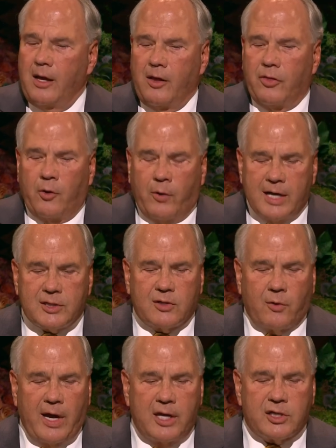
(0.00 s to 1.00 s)
The
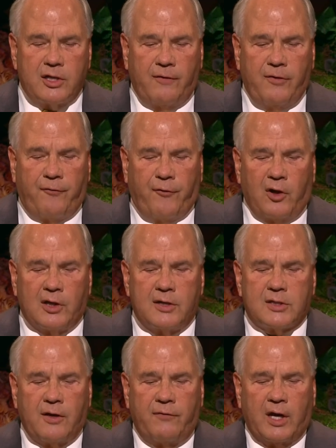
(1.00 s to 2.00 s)
restoration of the
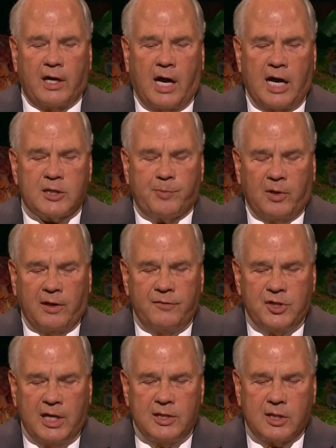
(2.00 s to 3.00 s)
fullness of the gospel of
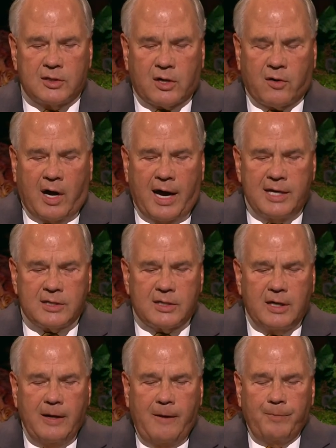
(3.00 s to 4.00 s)
Jesus Christ,
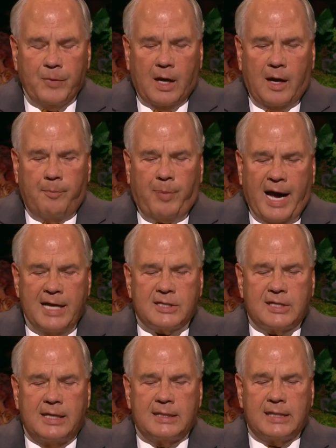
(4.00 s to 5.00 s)
a
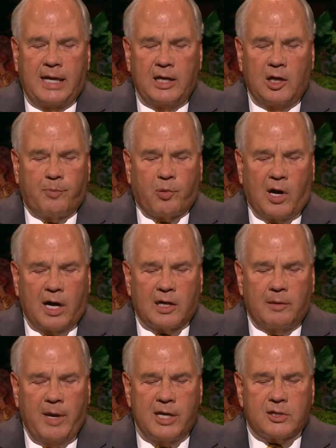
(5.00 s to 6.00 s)
bicentennial
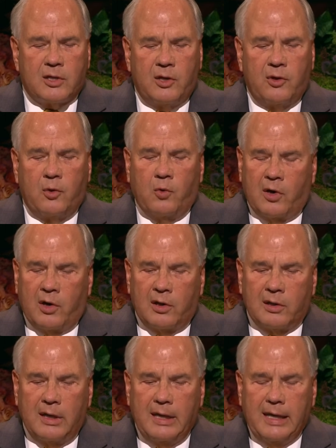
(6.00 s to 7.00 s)
proclamation to the
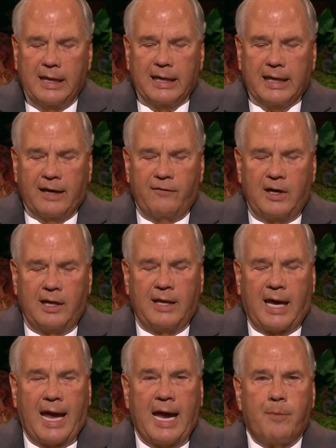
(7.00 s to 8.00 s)
world, given in
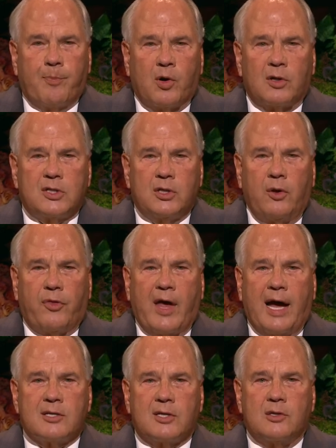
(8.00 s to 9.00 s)
the April
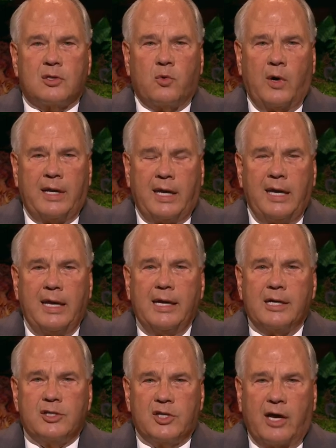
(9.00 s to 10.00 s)
2020
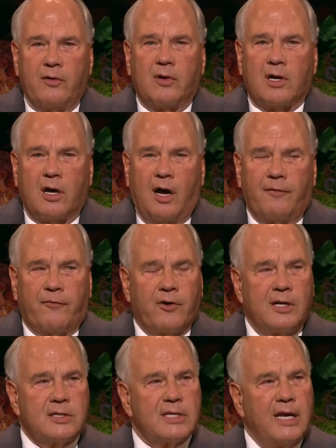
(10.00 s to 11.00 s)
General
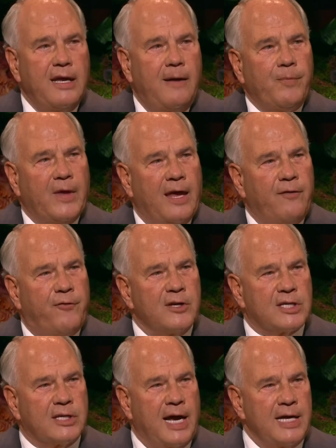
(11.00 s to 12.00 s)
Conference,
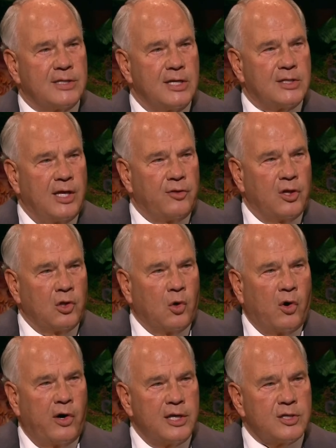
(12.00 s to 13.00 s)
emphasizes that the
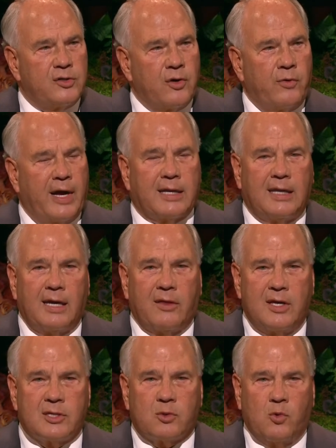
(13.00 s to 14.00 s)
Lord is directing
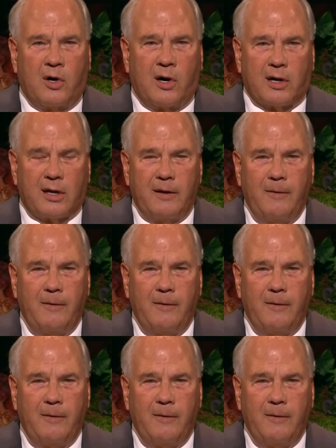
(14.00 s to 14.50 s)
this work.